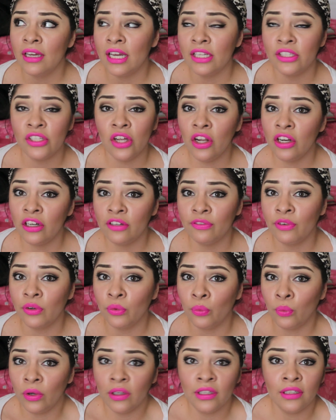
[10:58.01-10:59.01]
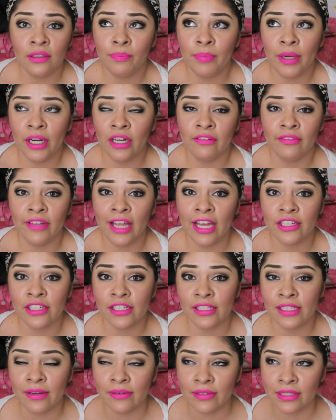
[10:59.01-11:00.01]
$1 for one pair of
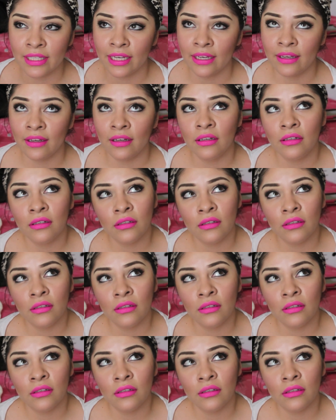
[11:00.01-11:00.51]
lashes, I was like,